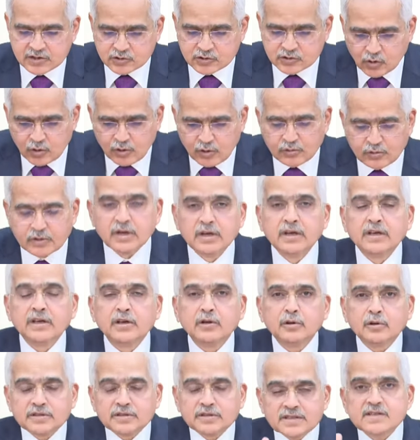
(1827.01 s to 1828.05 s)
So,
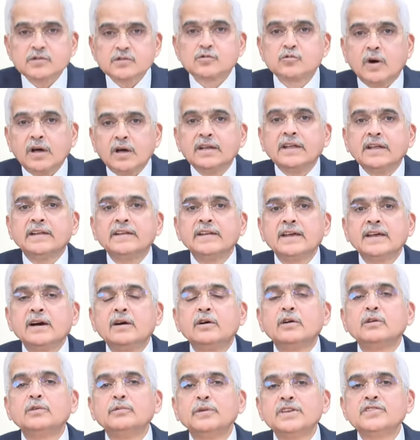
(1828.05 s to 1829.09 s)
you know, this is one area
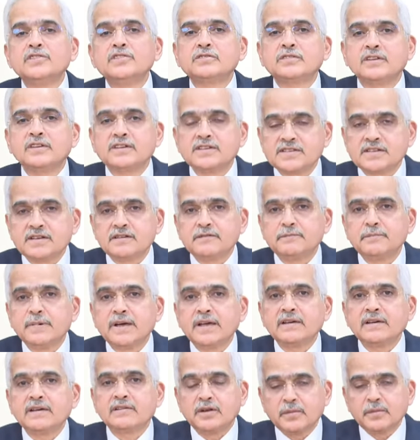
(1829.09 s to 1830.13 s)
on which the Reserve
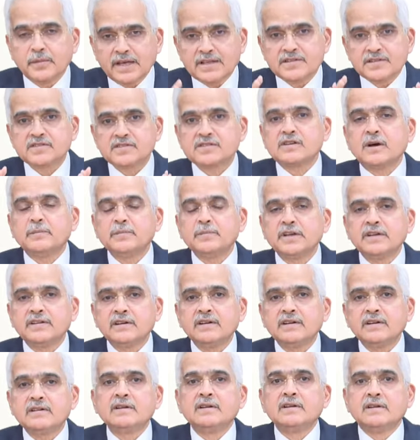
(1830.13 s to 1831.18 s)
Bank remains
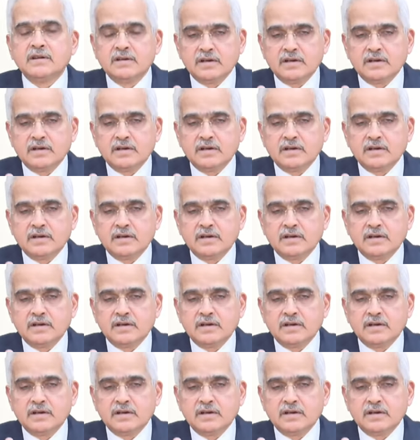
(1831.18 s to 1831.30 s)
committed,